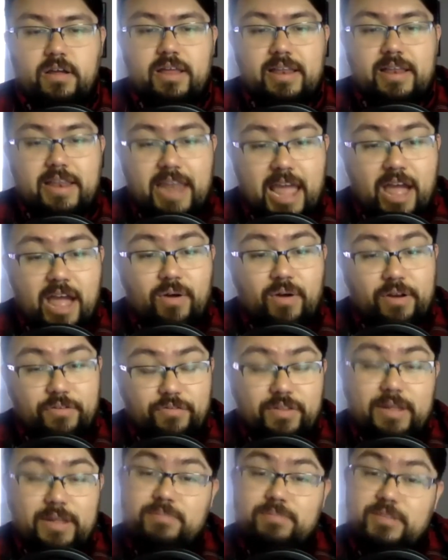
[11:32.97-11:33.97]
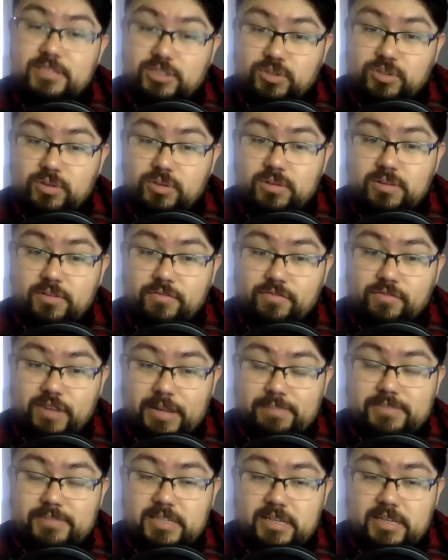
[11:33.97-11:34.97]
Now I flipped this,
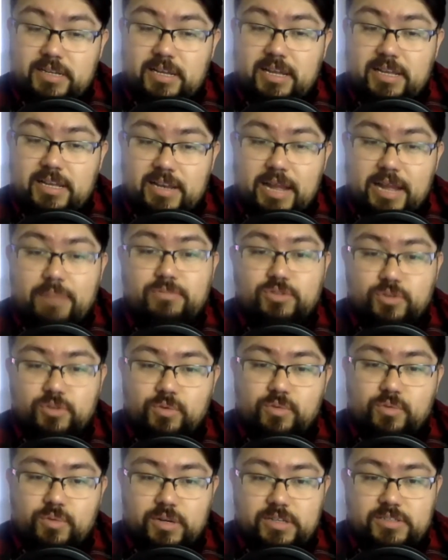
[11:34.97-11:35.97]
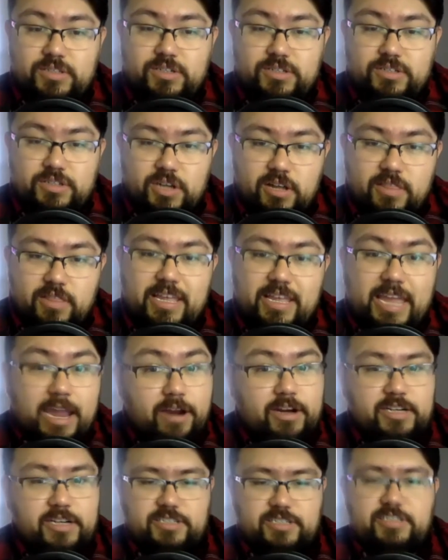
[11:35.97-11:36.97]
flipped it, and I'm doing research on the
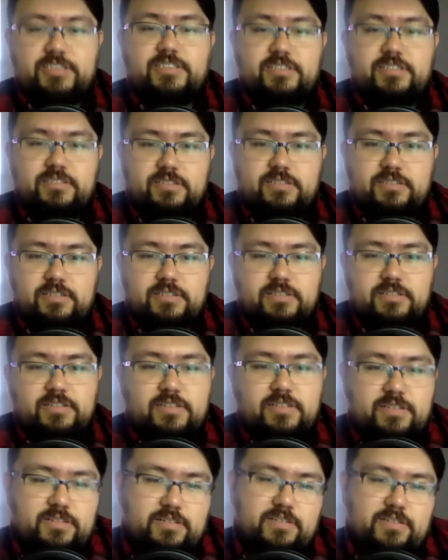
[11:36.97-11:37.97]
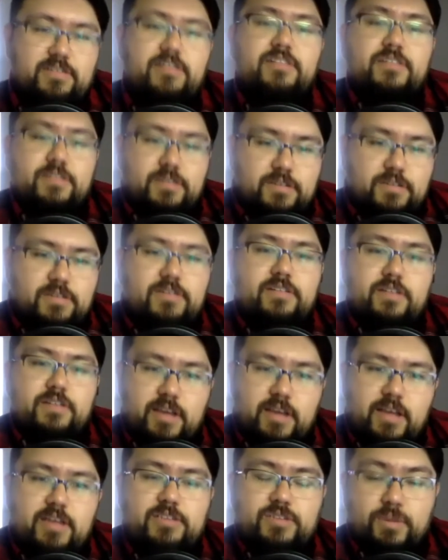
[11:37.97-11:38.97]
characters. Huh. Hmm.
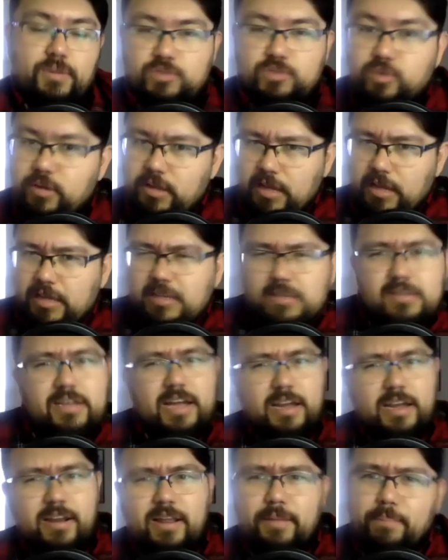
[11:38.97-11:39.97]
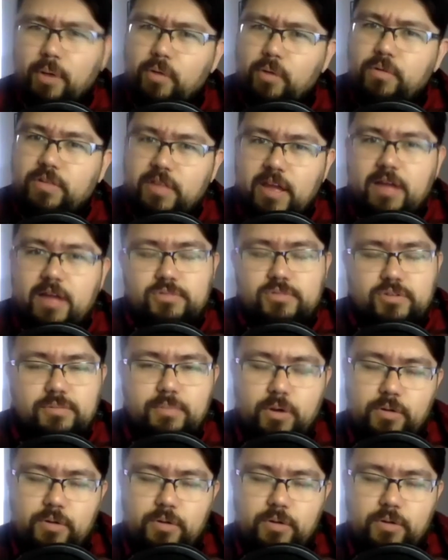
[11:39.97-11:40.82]
Yeah, so I'm doing I kind of like both. Yeah, I'm doing both.